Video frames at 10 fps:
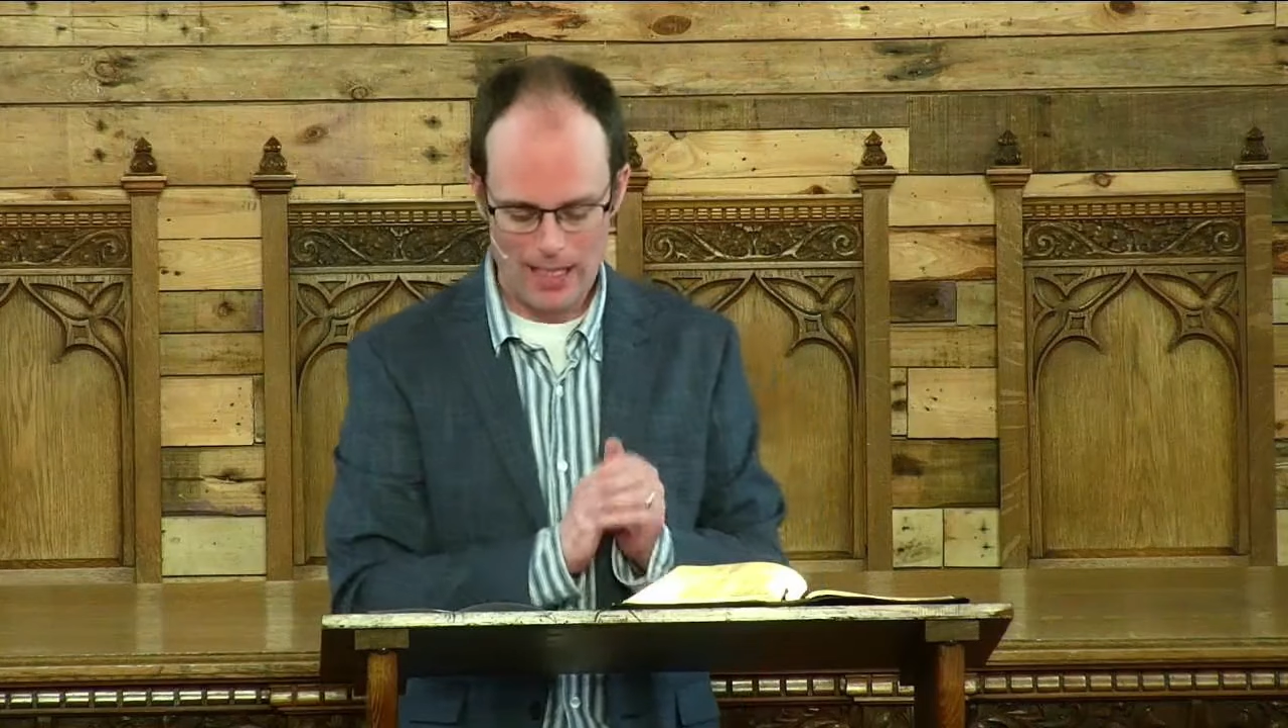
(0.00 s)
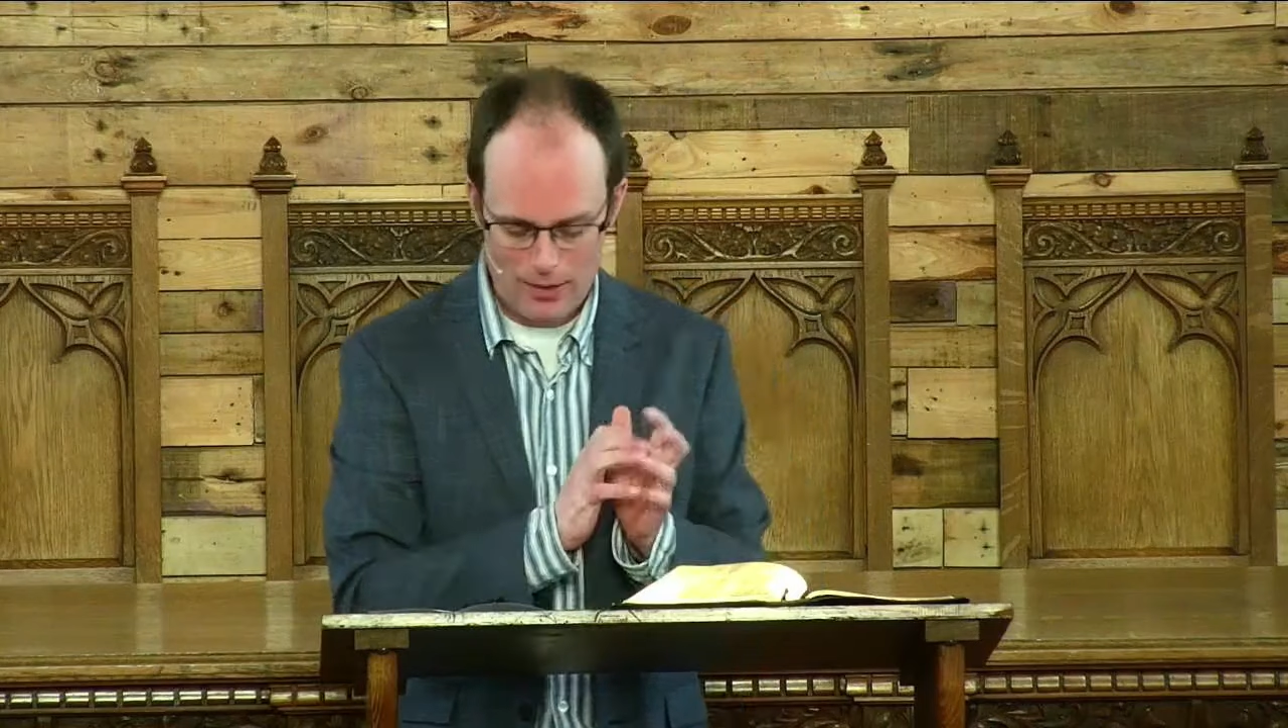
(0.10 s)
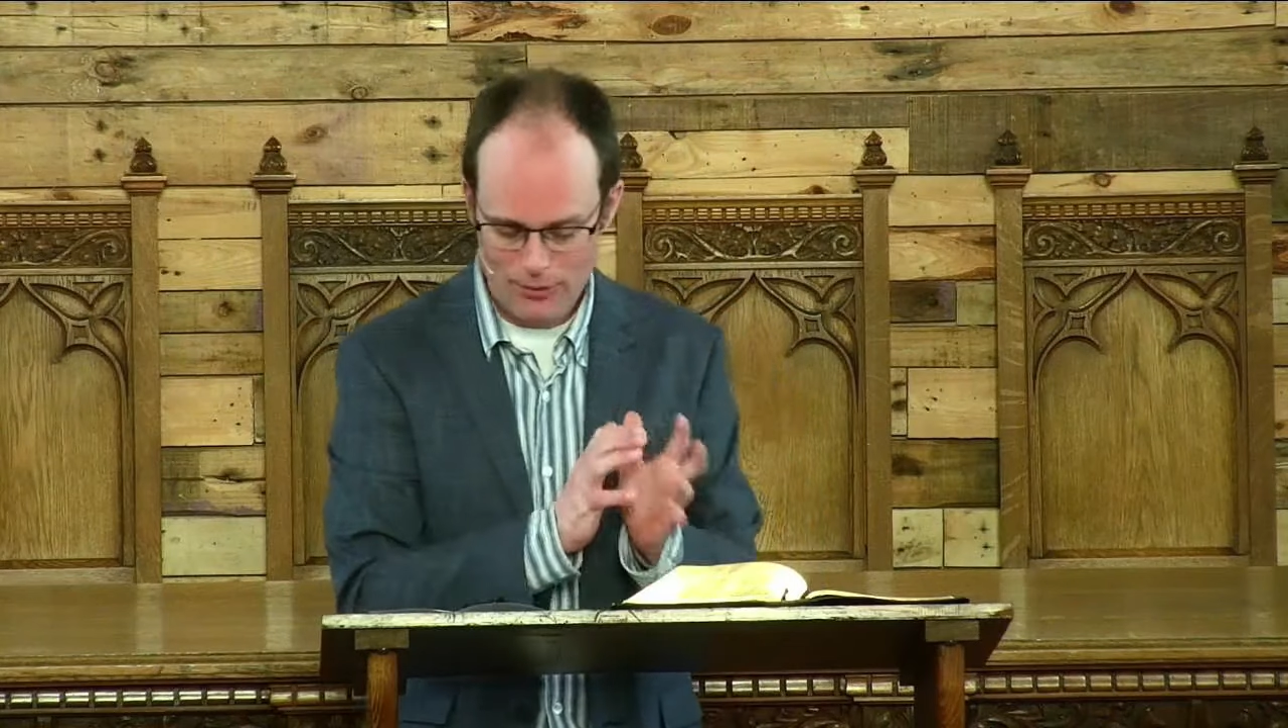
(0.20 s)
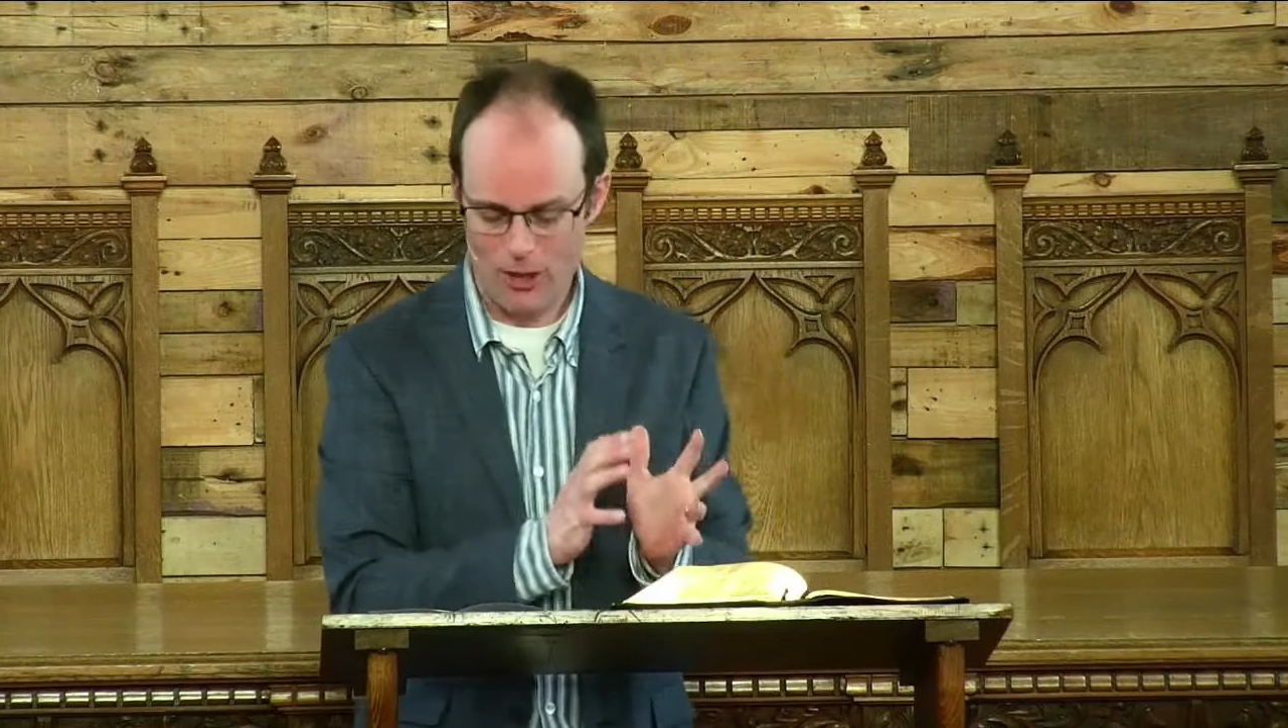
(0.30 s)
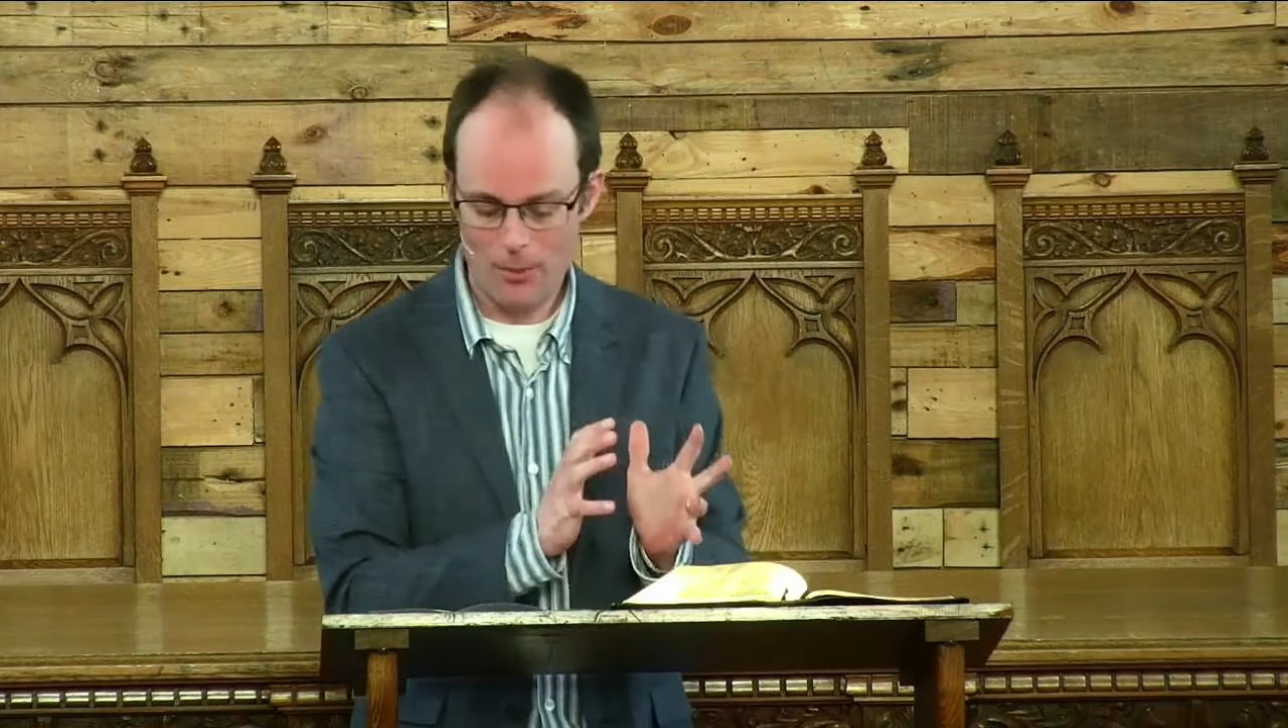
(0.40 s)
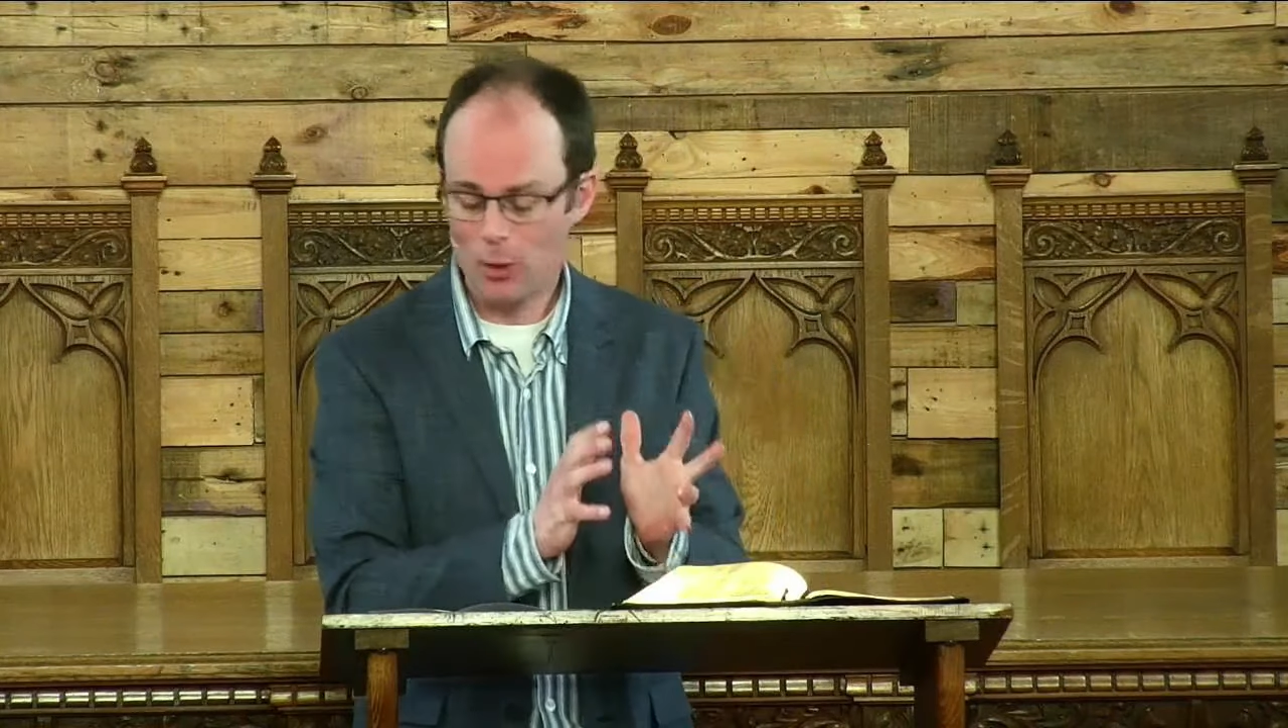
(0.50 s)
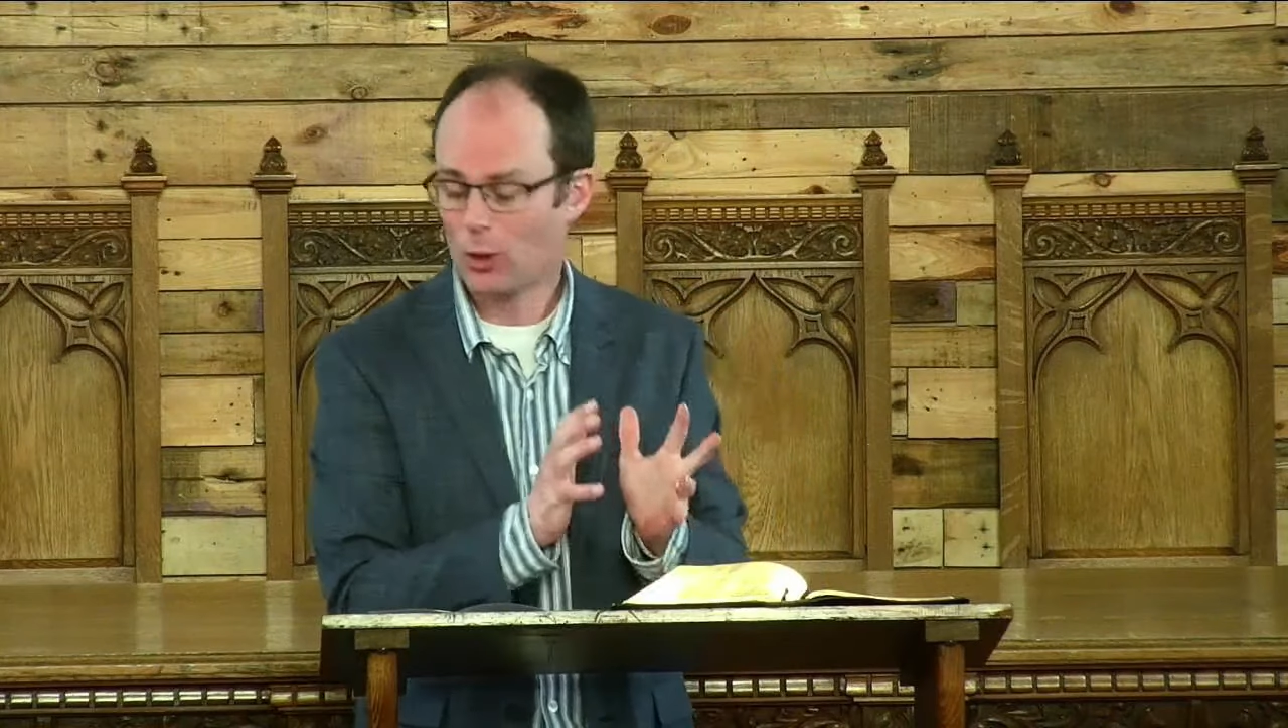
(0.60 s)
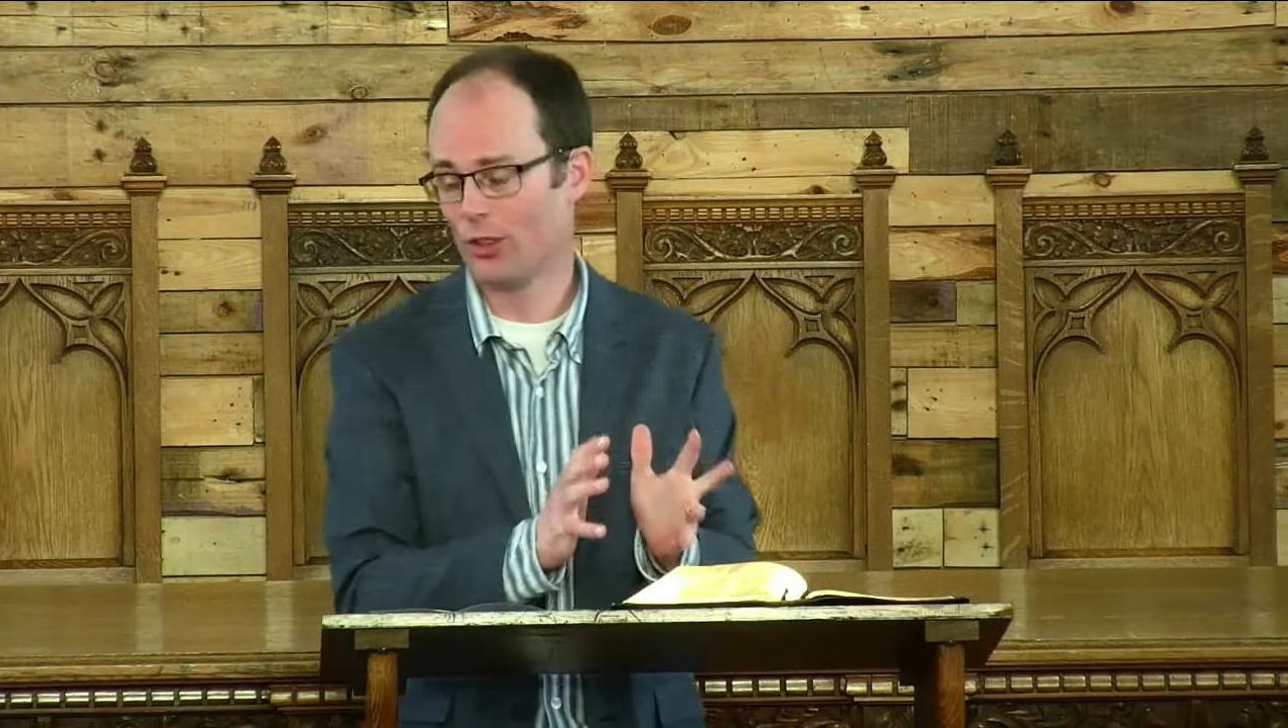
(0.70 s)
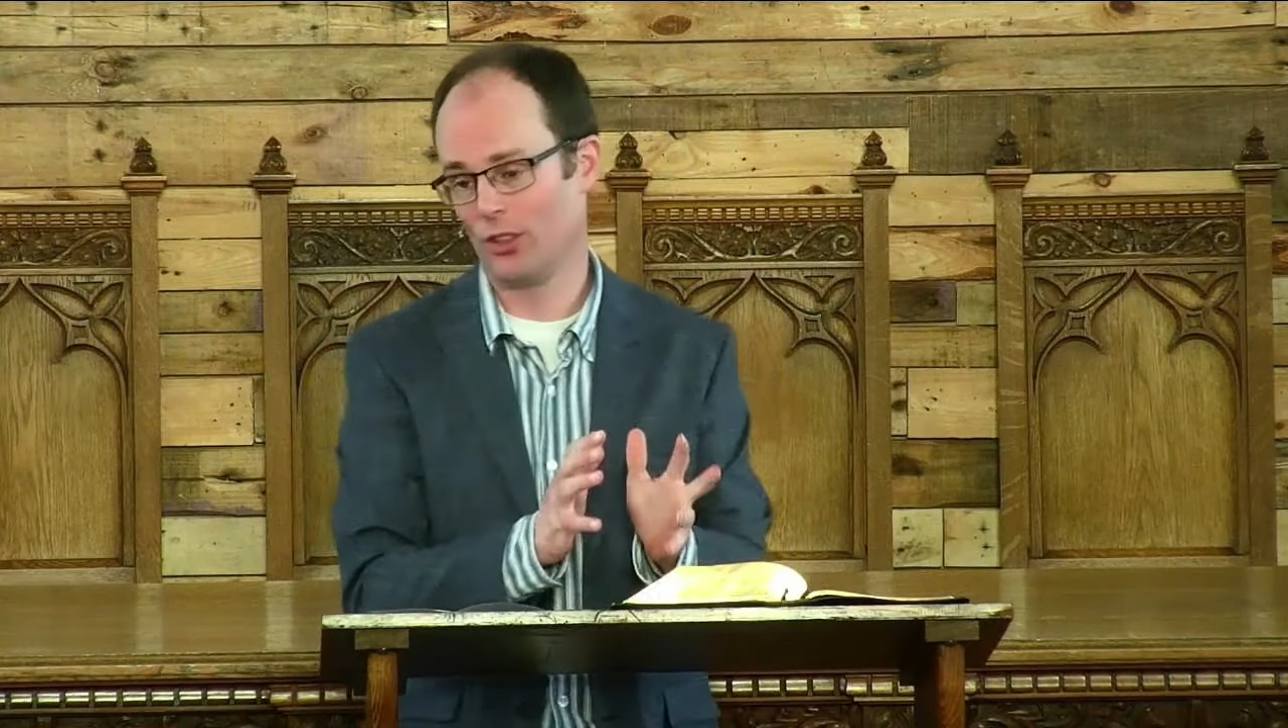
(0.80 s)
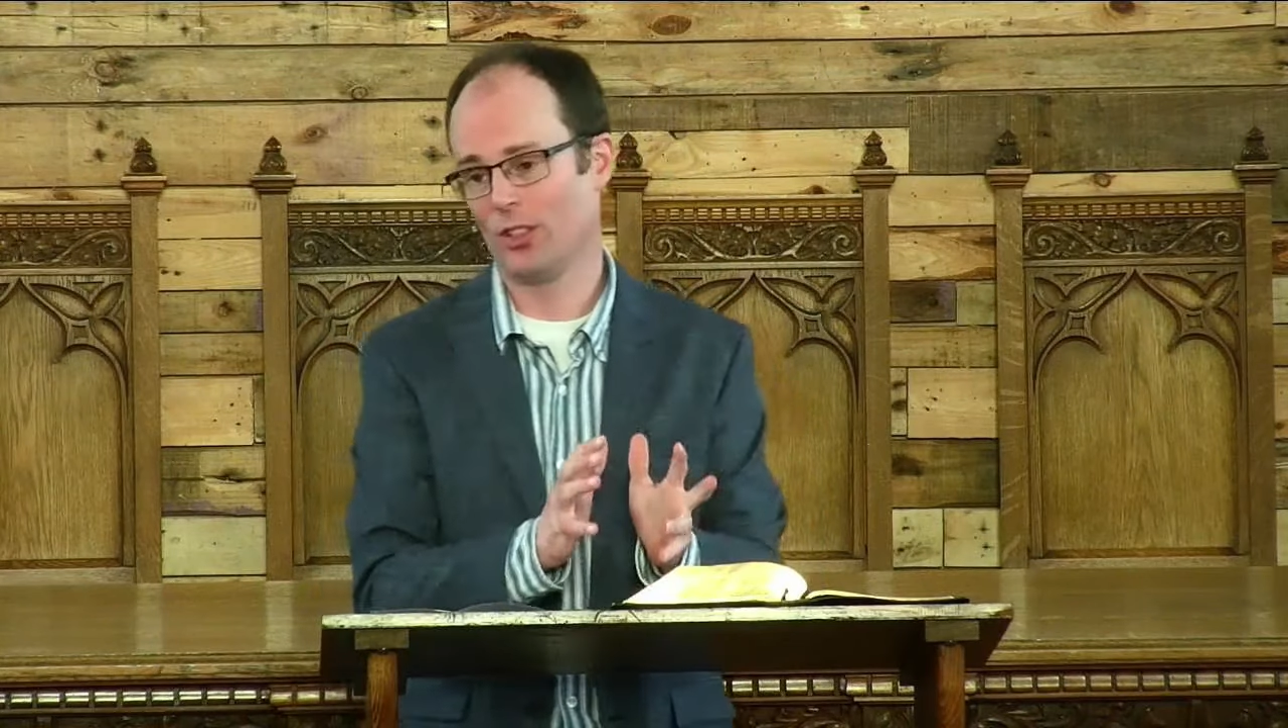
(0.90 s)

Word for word: If I'm good